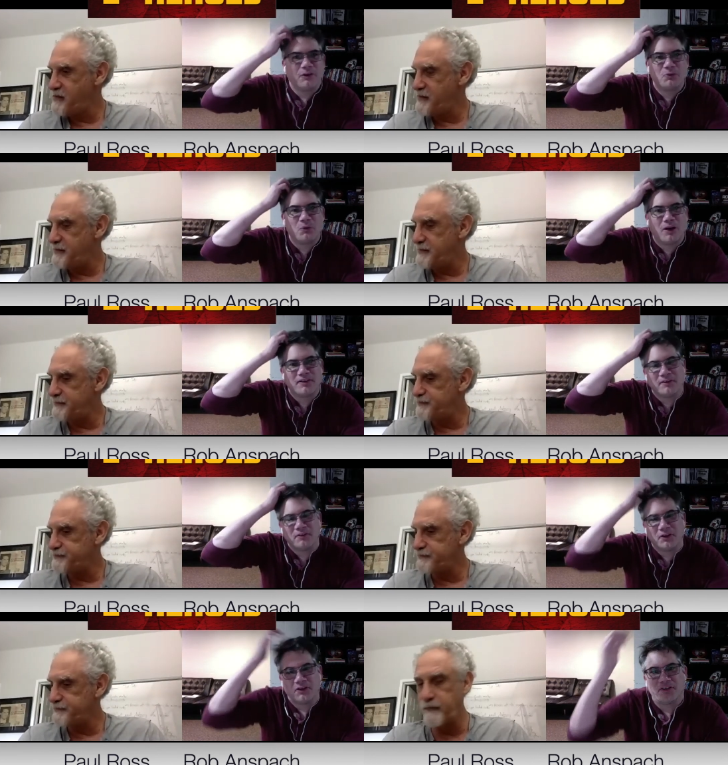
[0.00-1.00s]
Speaker 1: watching of
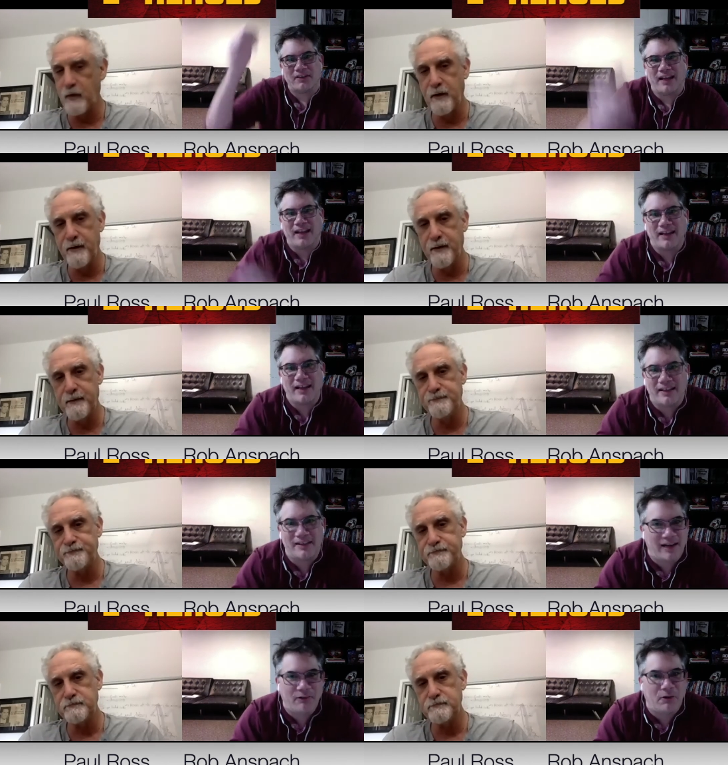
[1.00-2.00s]
yours, and, and, and
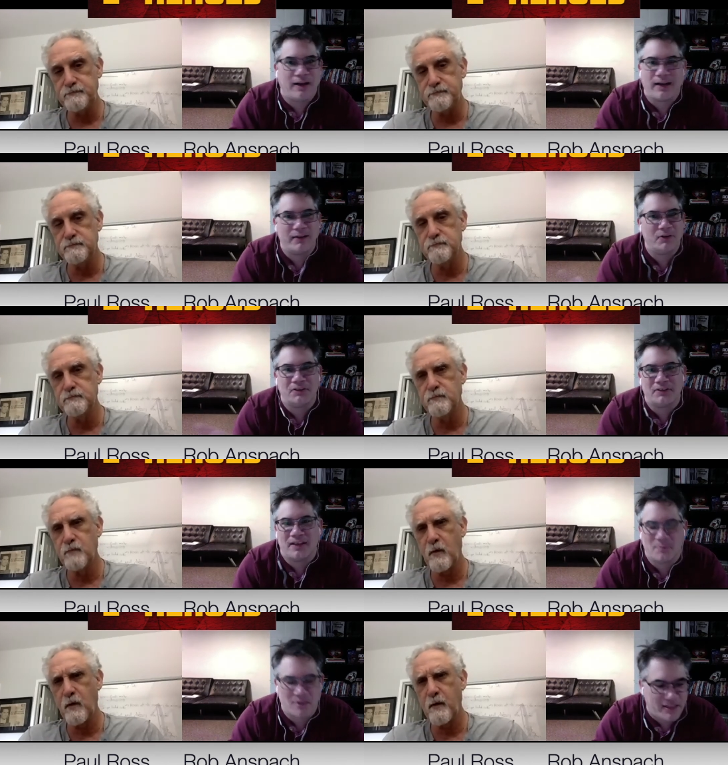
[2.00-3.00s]
ironic, I do the same
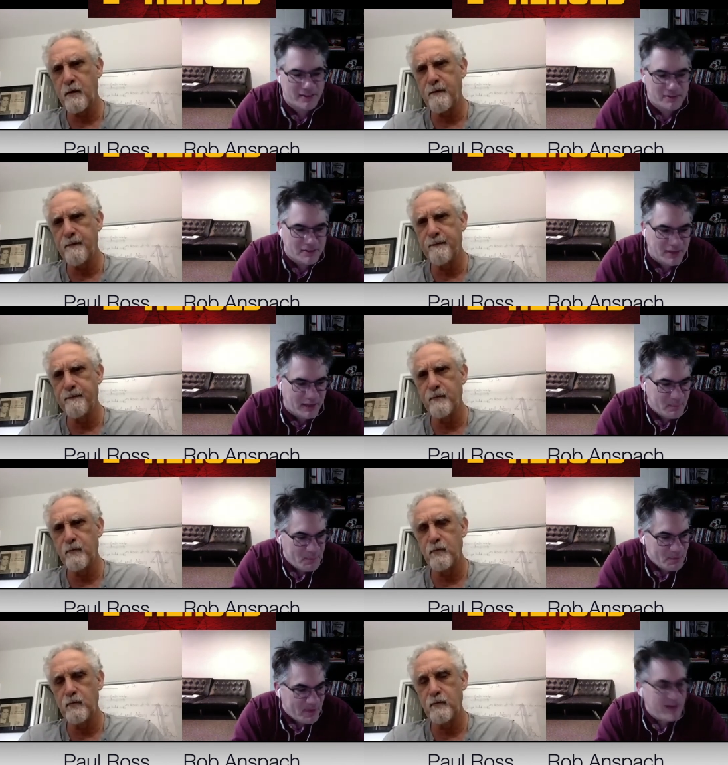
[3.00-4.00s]
thing. Is is that
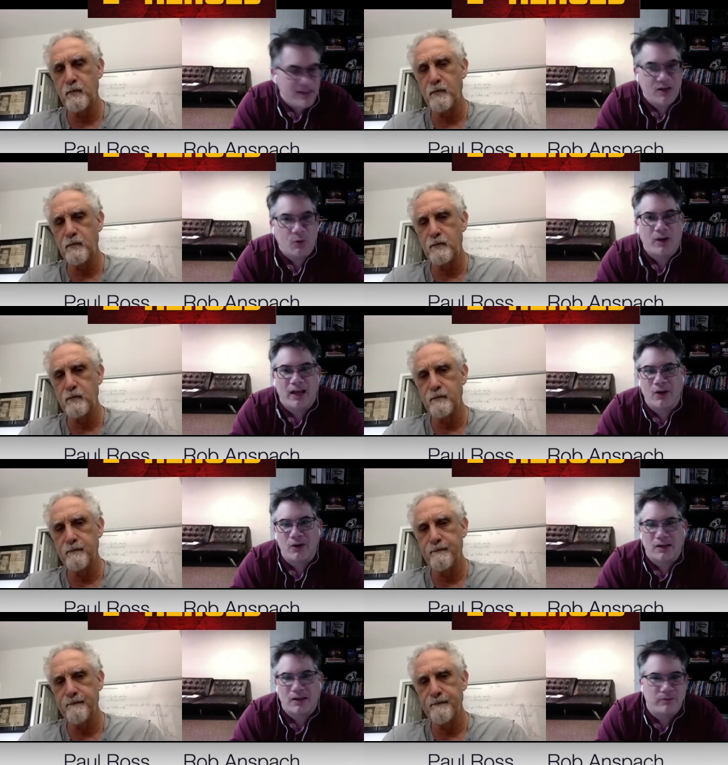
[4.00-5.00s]
you know when I go to
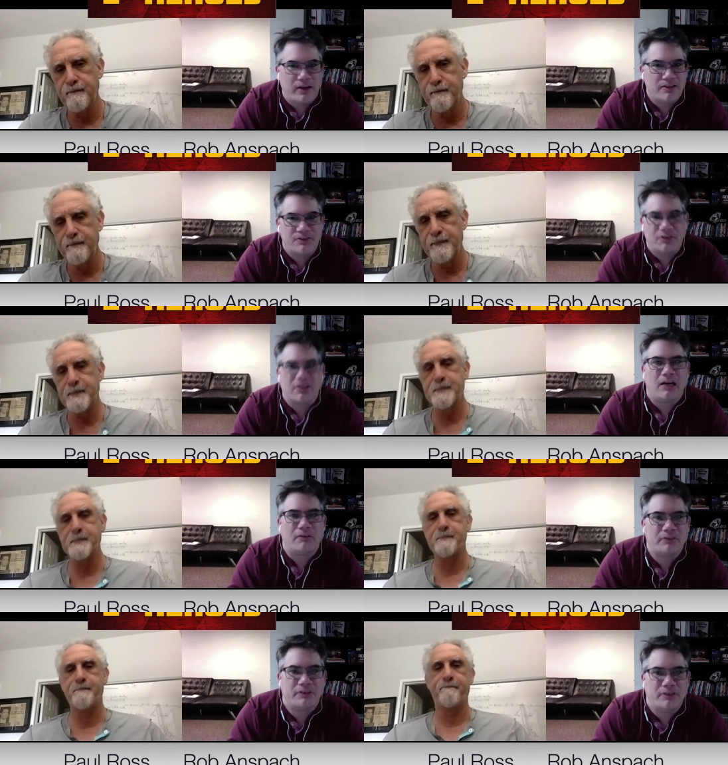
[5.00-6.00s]
conventions or
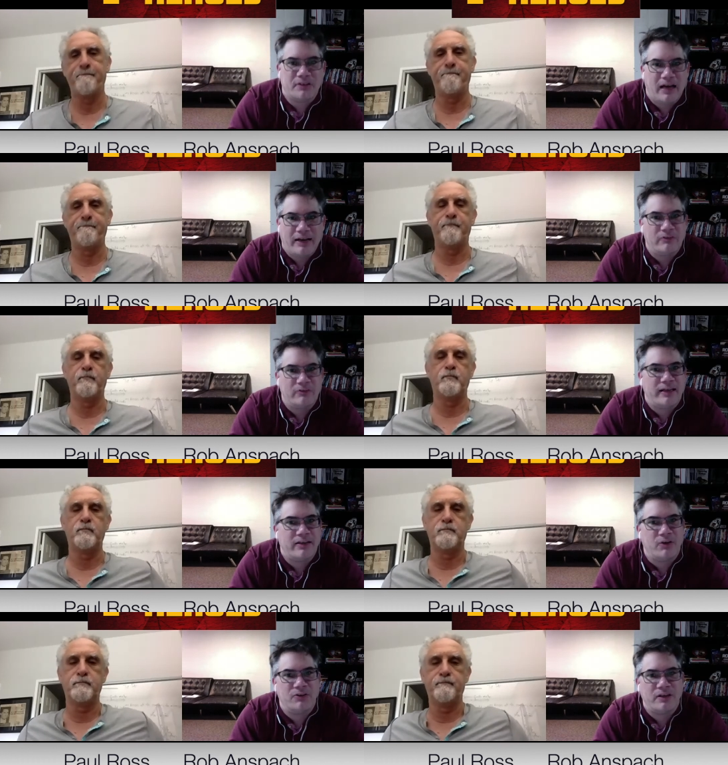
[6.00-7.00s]
conferences, I don't take
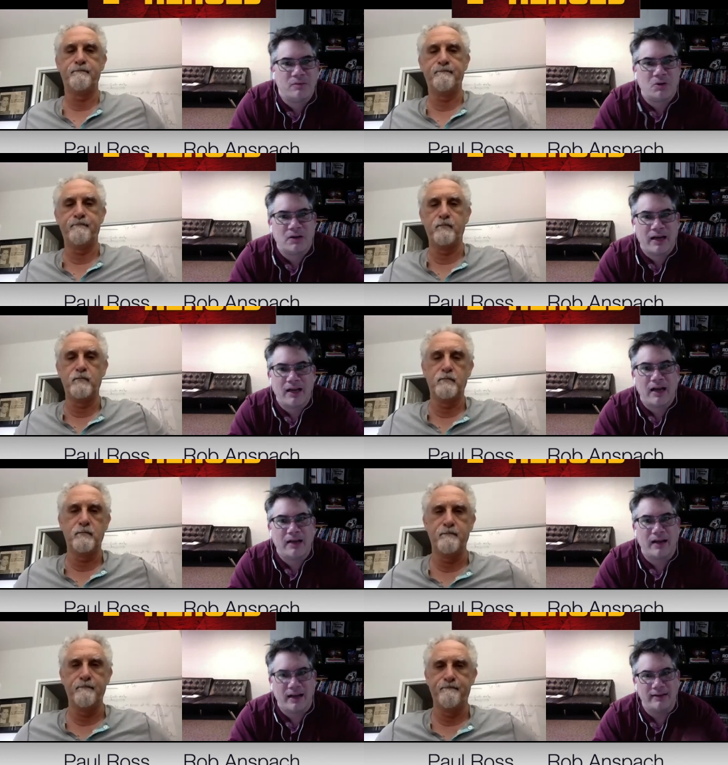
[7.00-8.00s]
notes anymore. I
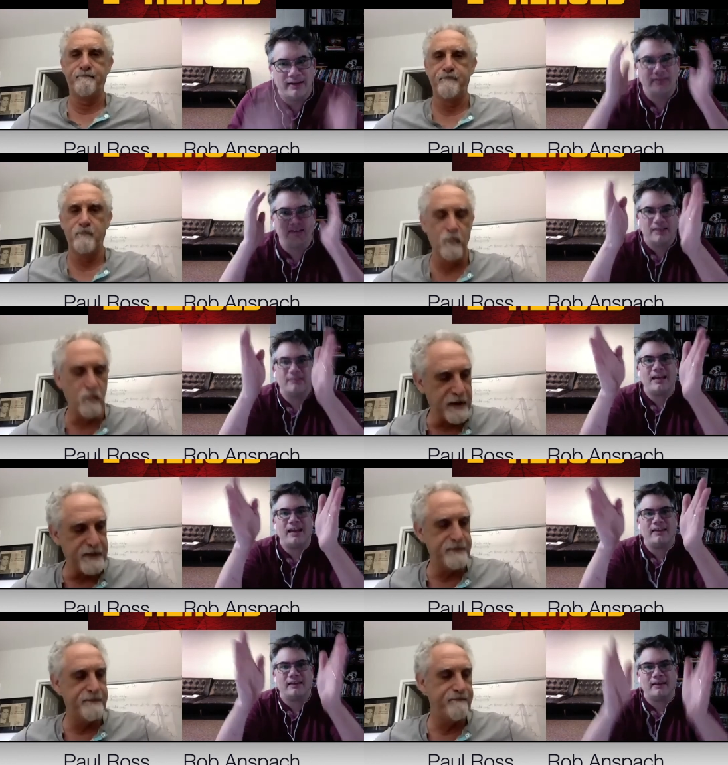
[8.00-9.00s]
I, I listen
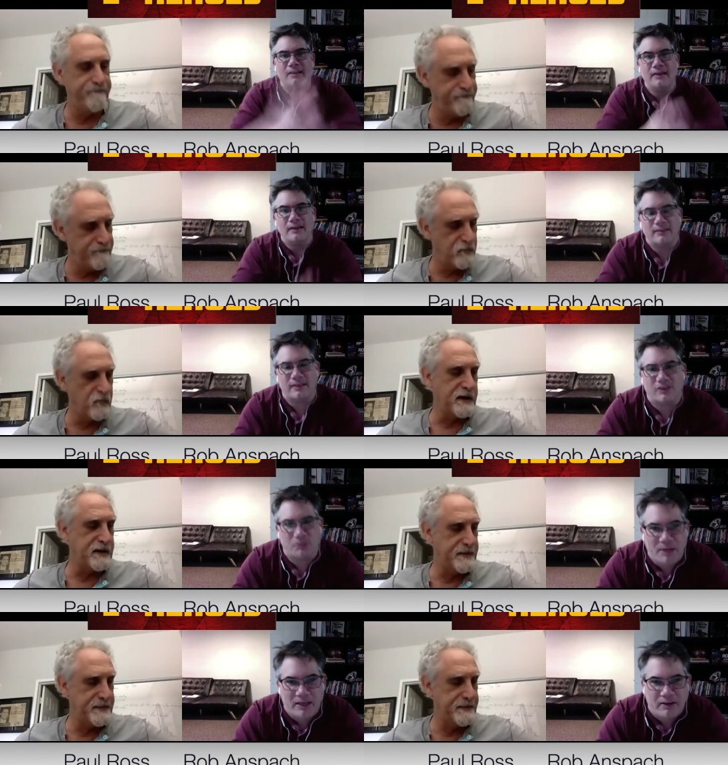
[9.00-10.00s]
intently to right. the
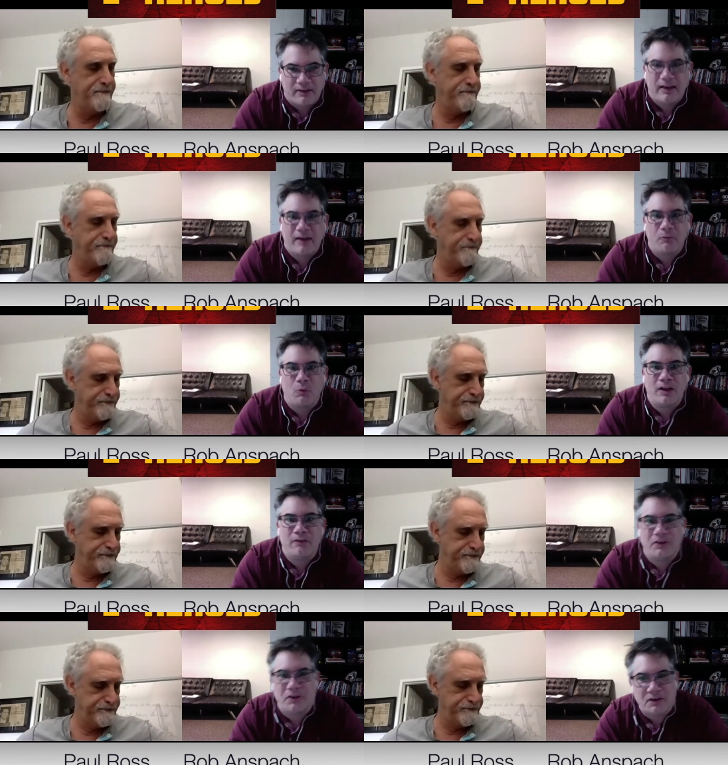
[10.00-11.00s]
speaker, and and one of
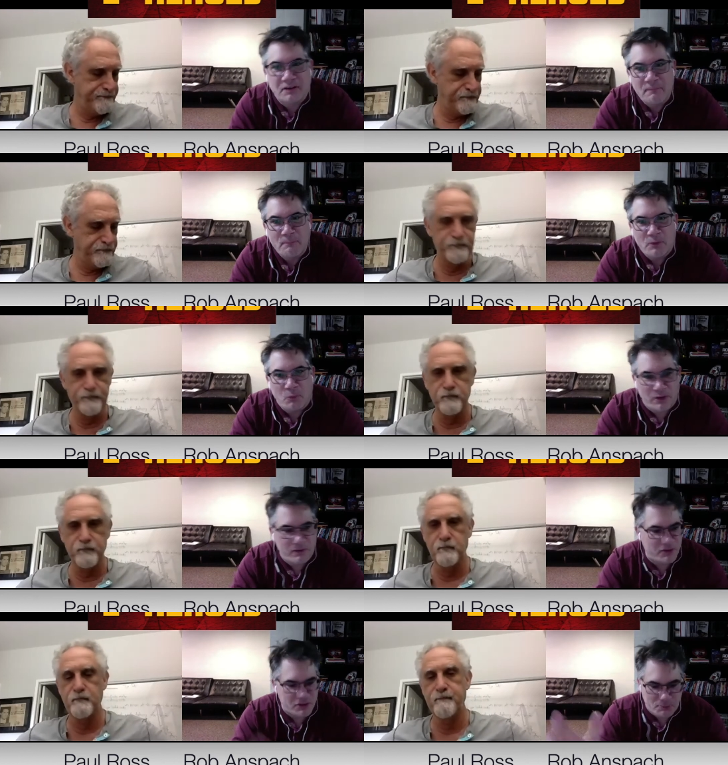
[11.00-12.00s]
your one of
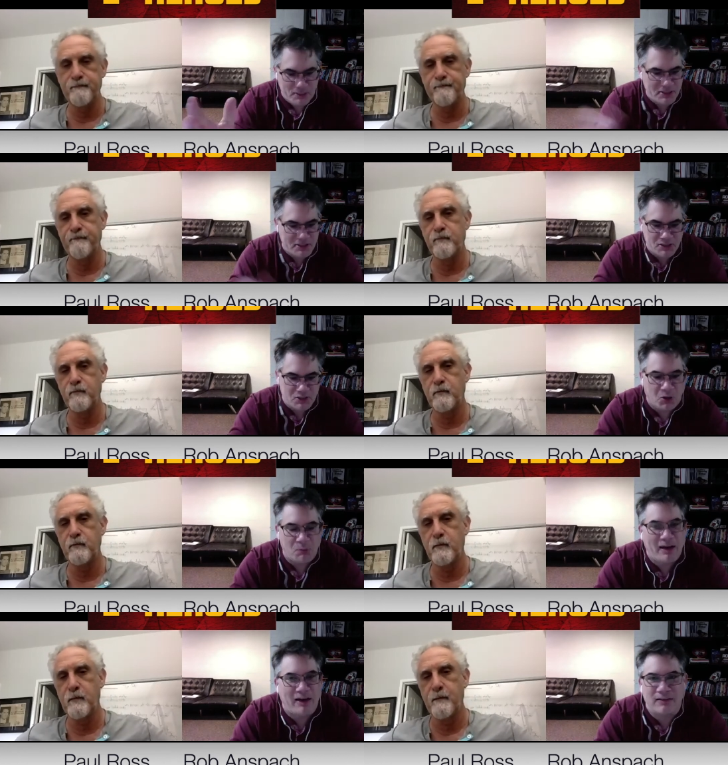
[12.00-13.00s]
your speeches is all
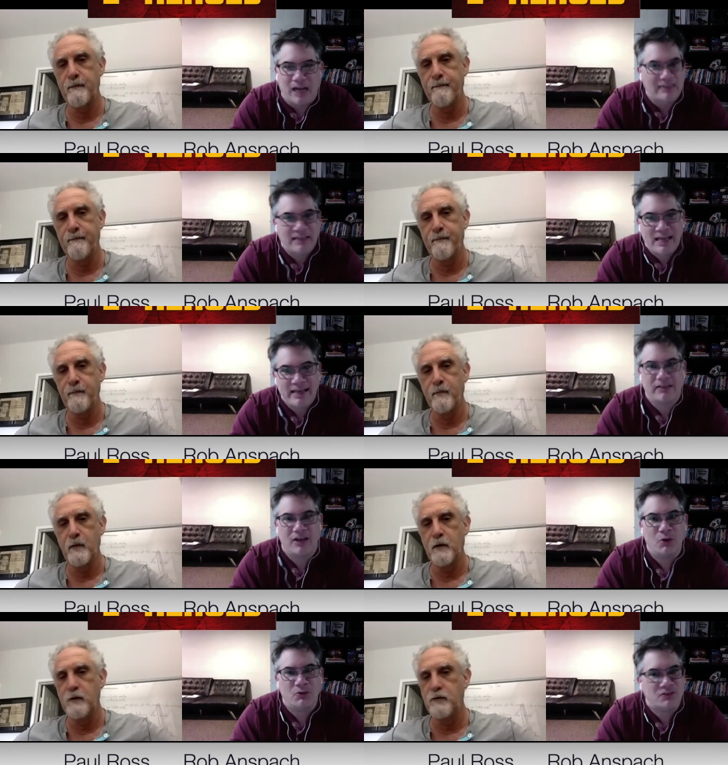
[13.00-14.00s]
about not taking
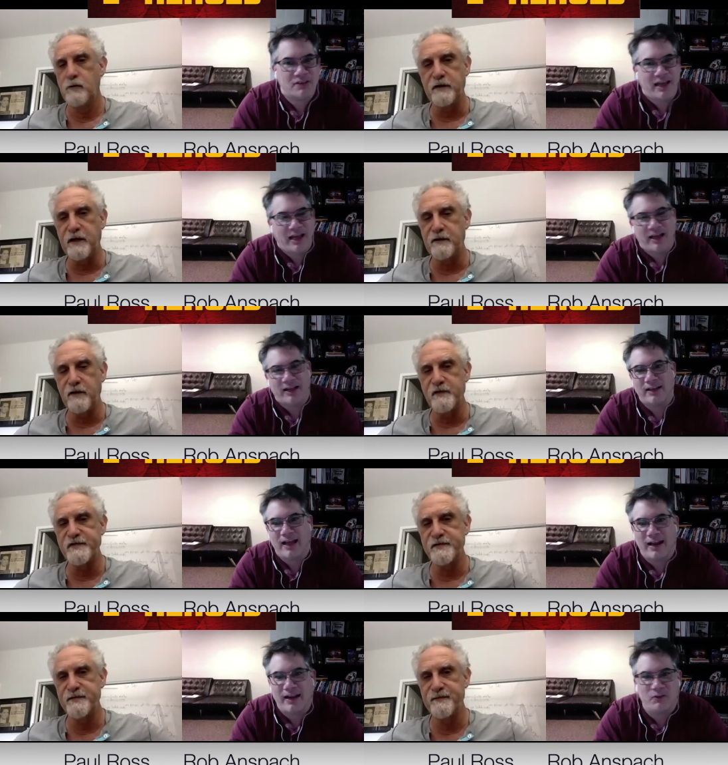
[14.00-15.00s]
notes, and and
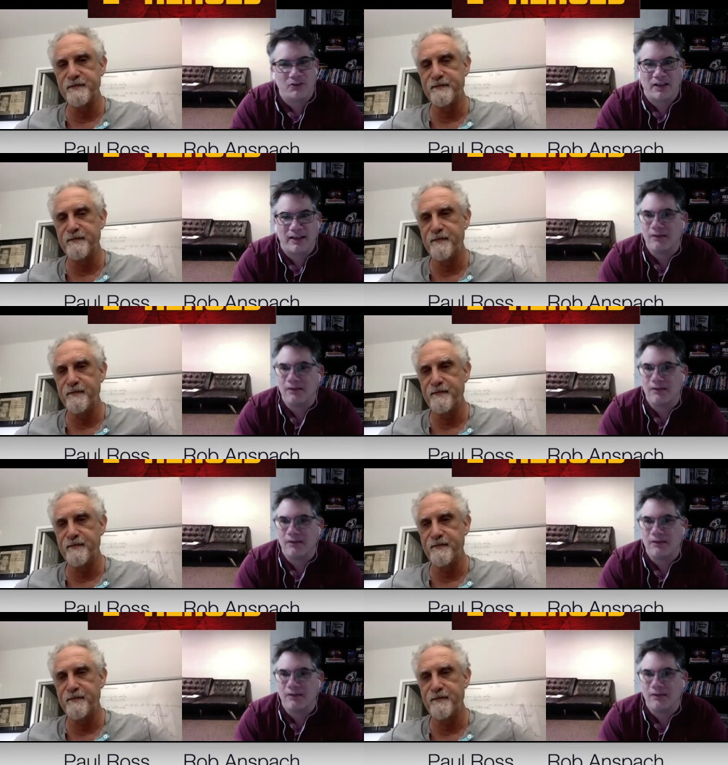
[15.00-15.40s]
it was like